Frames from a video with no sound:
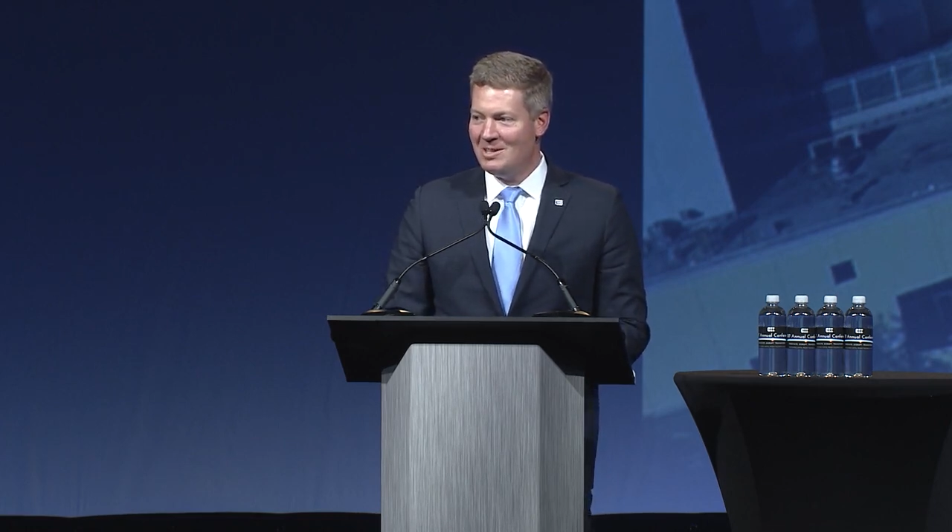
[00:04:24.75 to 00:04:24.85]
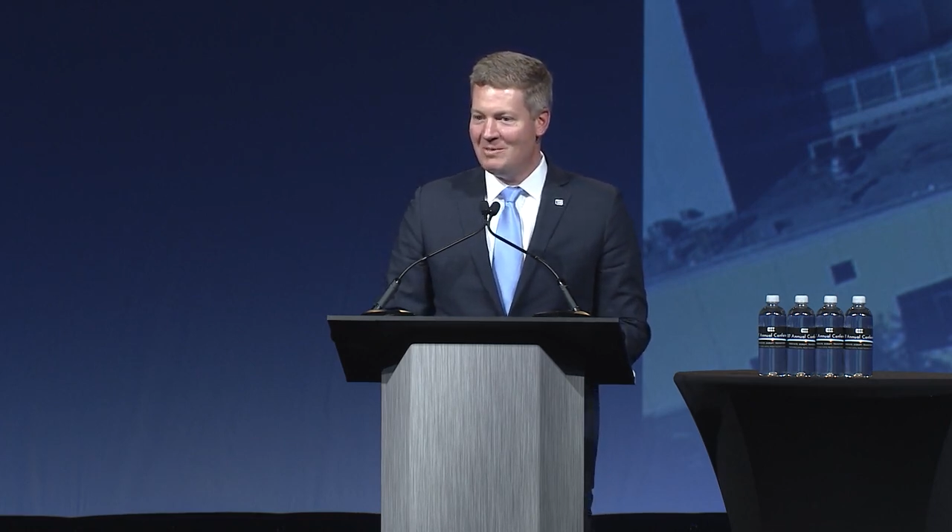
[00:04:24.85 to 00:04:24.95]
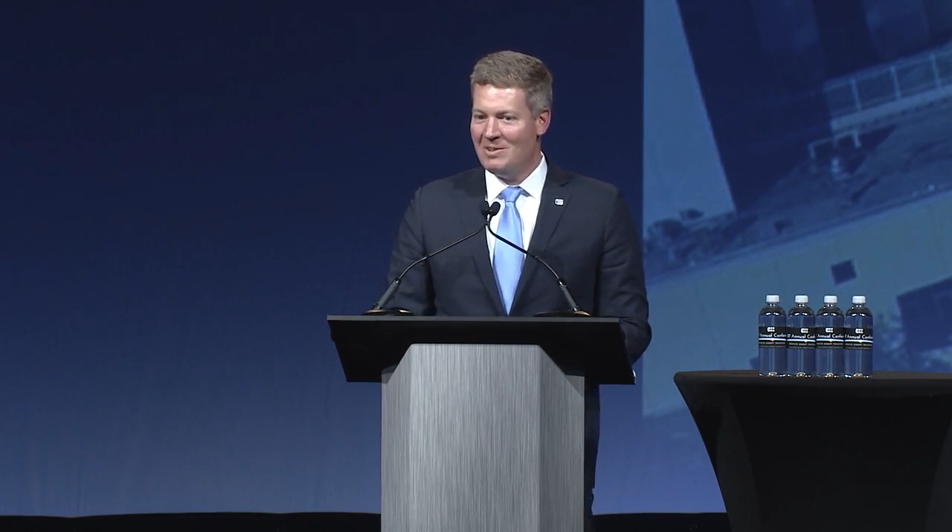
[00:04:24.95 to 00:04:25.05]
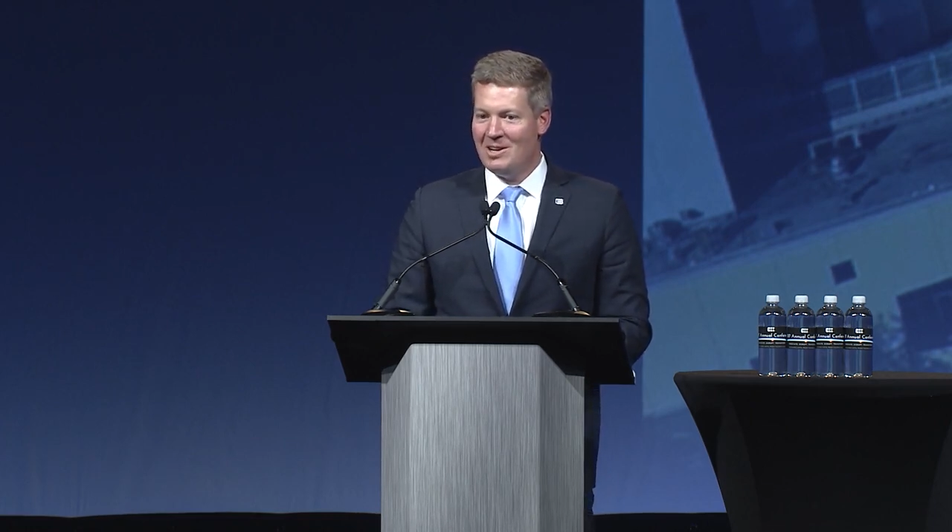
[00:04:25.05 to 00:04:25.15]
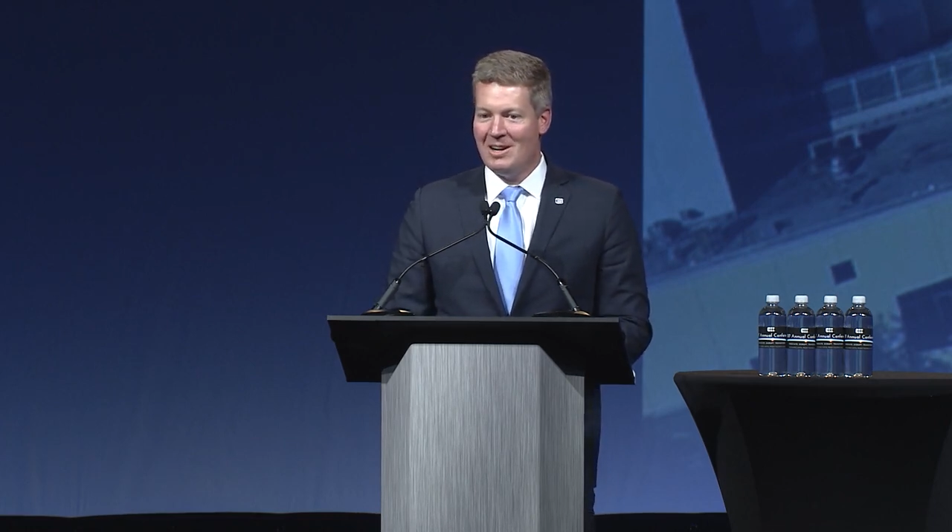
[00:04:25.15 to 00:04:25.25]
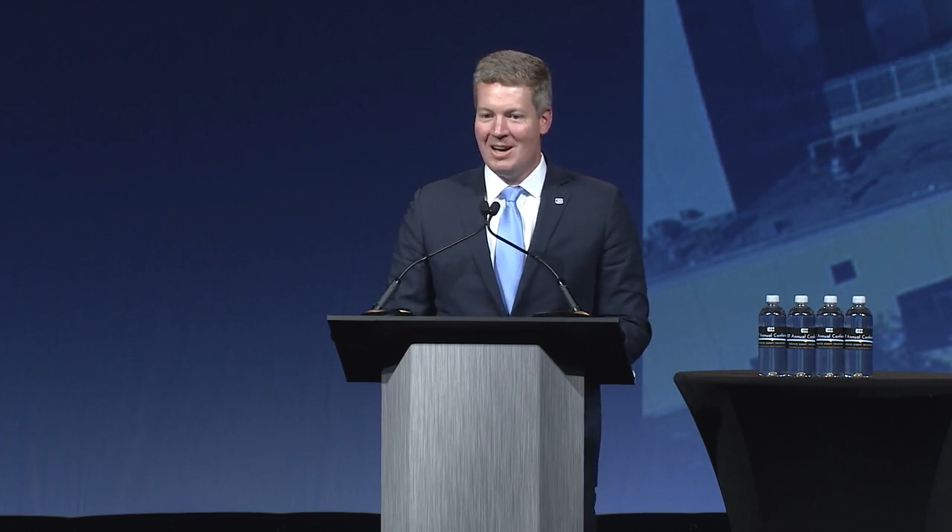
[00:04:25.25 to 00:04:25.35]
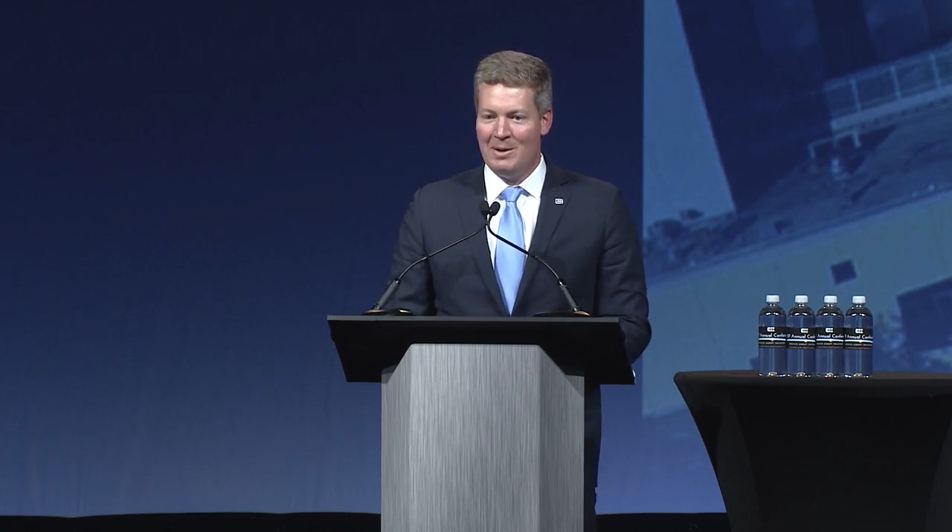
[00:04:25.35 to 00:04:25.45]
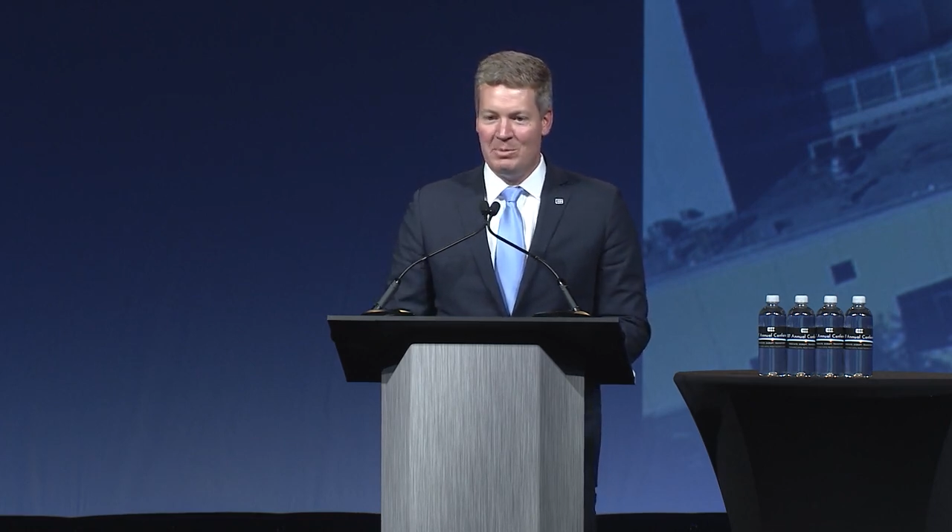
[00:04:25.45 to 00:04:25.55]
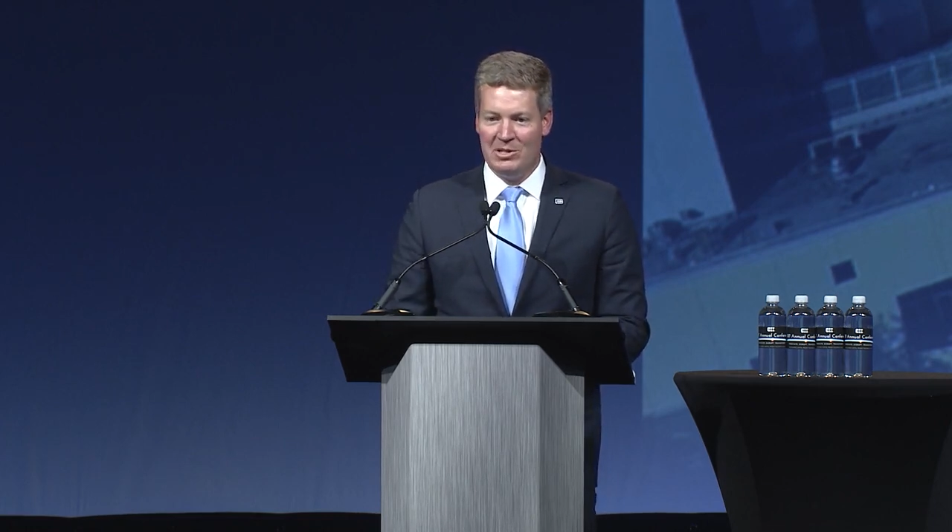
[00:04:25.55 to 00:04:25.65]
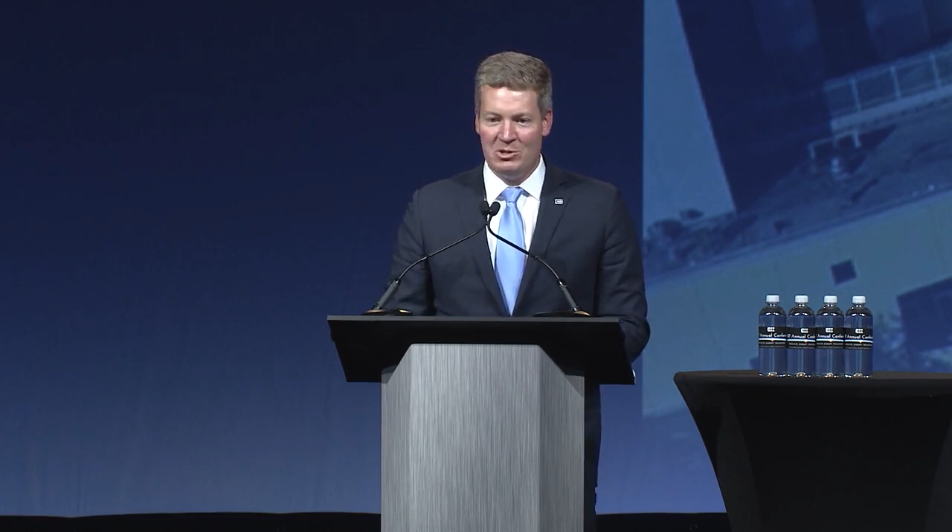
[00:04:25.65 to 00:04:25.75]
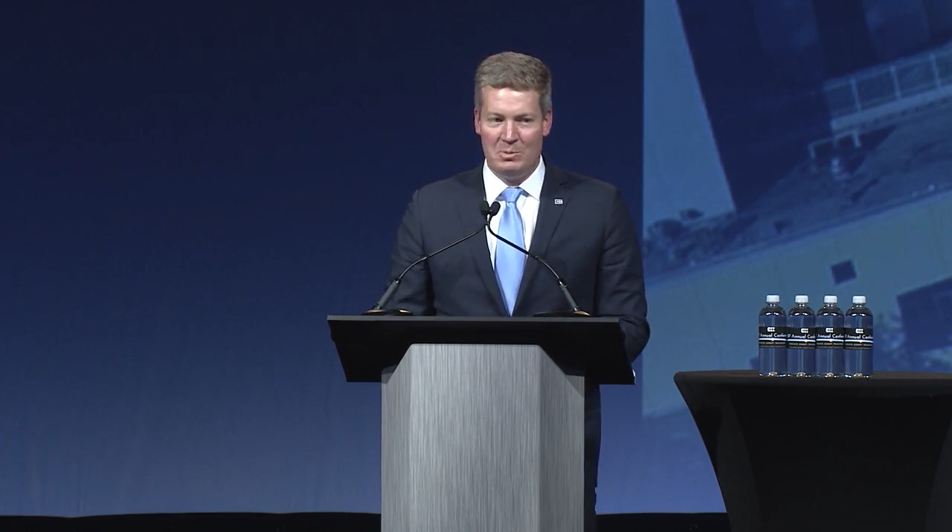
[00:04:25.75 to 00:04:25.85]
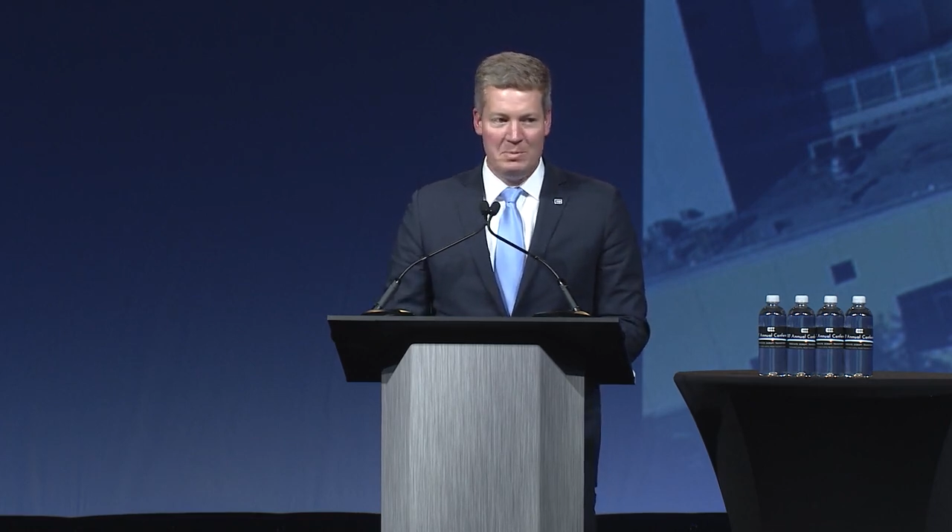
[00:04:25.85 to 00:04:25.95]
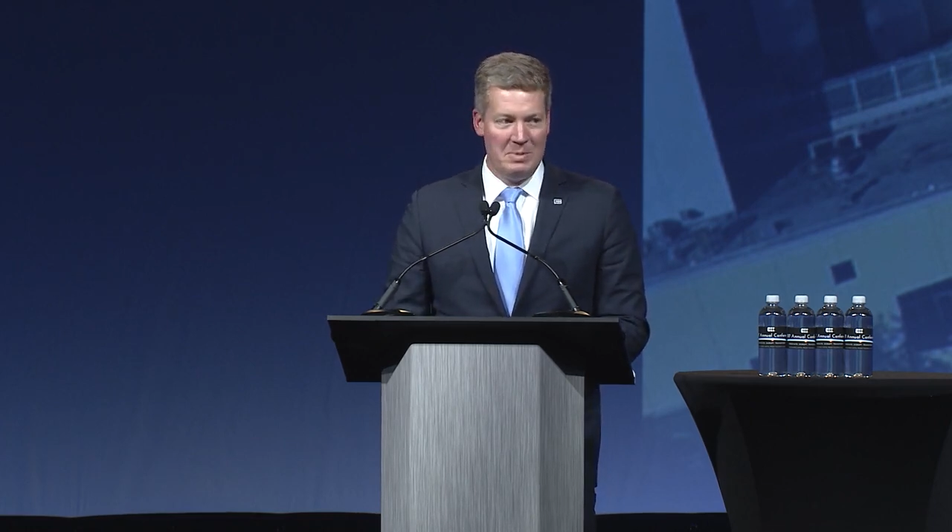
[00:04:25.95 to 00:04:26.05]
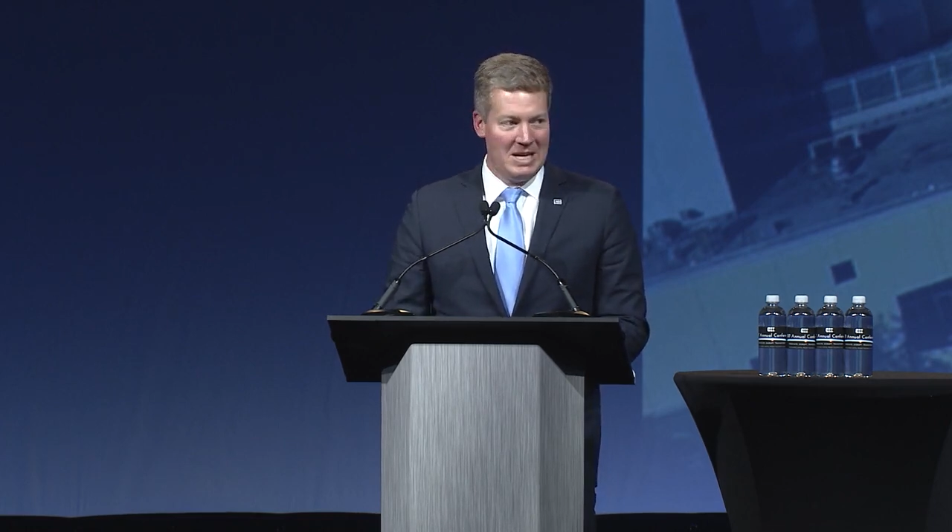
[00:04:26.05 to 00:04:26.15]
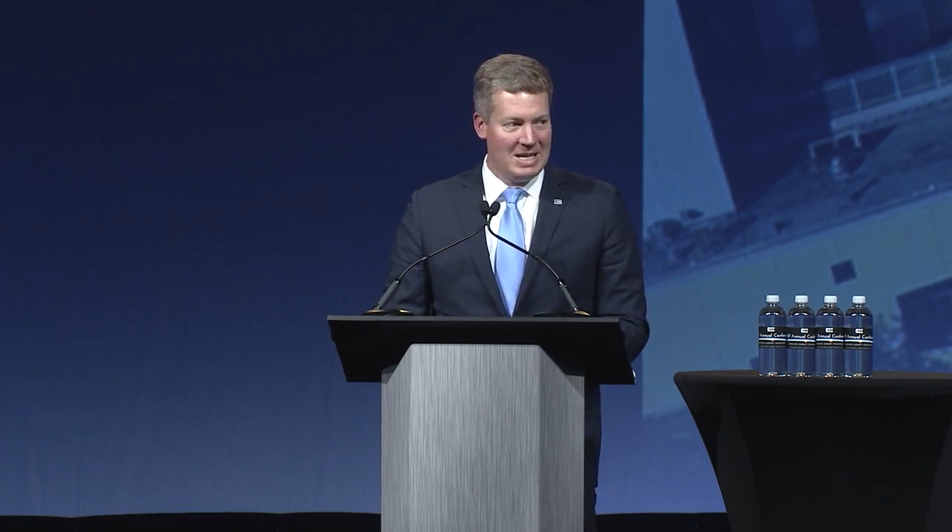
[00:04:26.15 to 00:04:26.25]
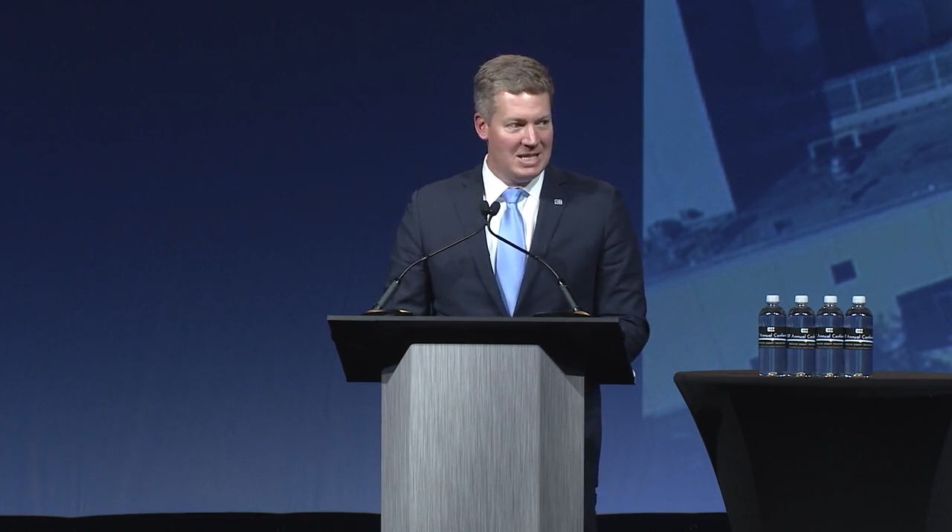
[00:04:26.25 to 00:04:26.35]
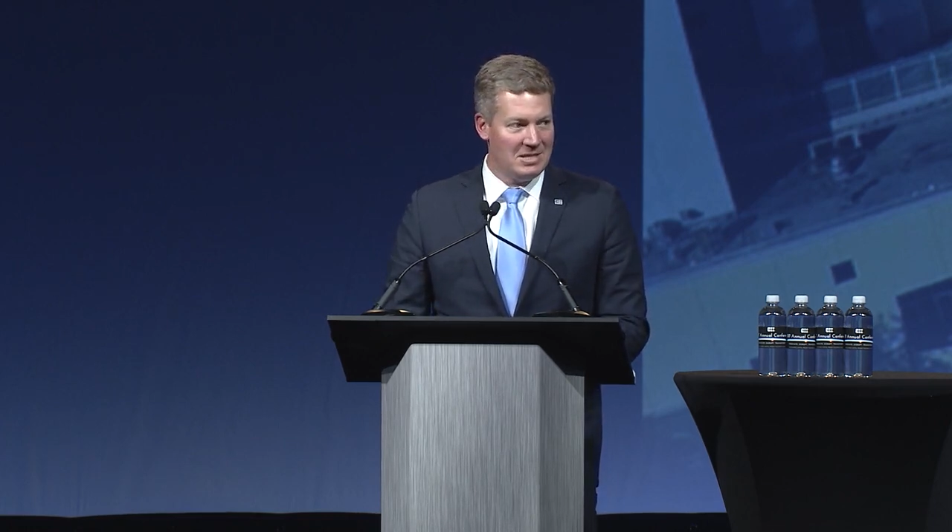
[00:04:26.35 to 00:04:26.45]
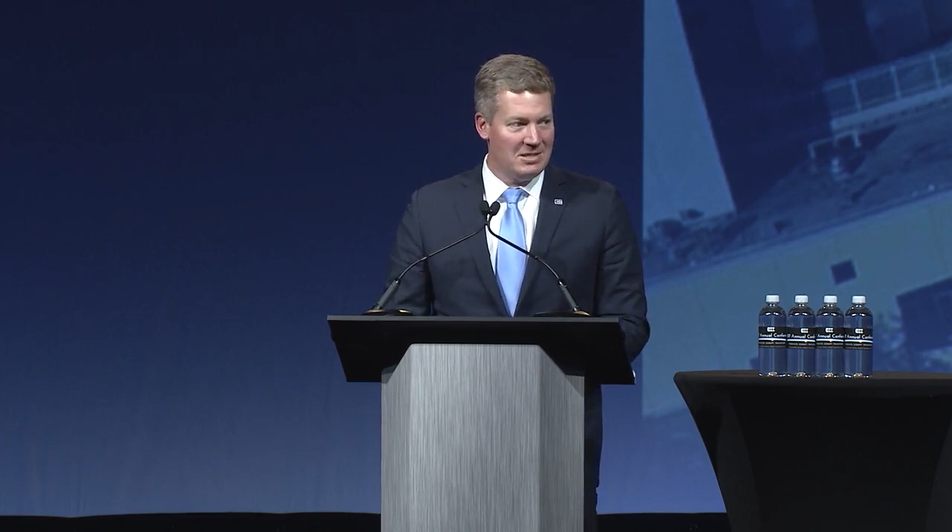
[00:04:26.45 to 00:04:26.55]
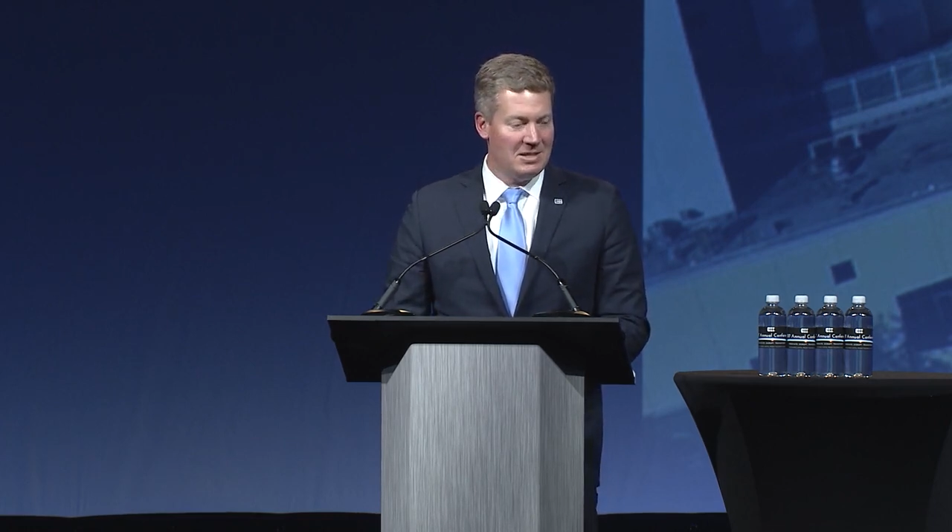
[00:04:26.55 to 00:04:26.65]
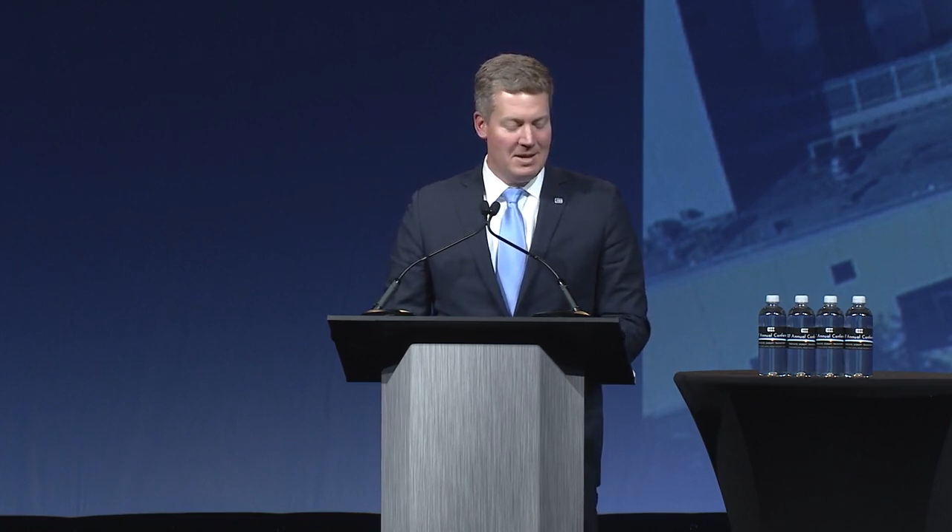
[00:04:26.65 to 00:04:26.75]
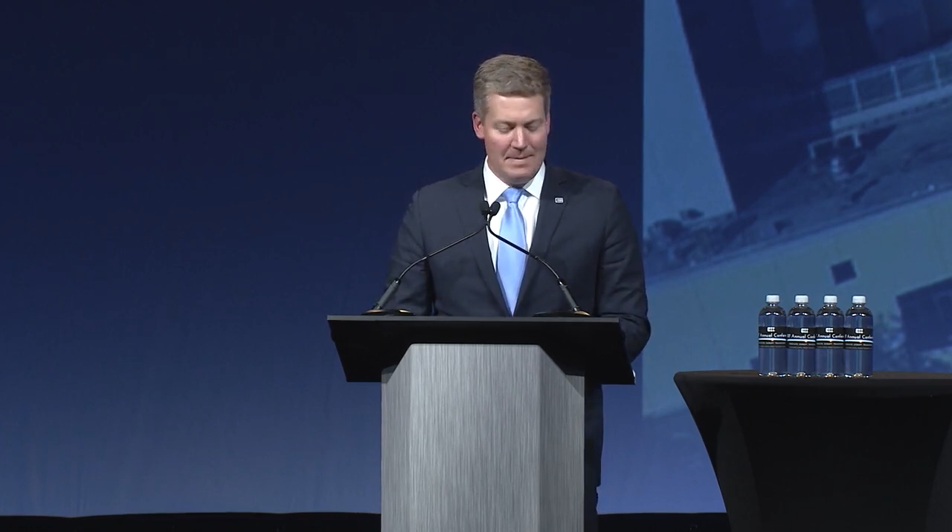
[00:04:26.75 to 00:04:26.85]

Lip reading: a very accomplished pianist,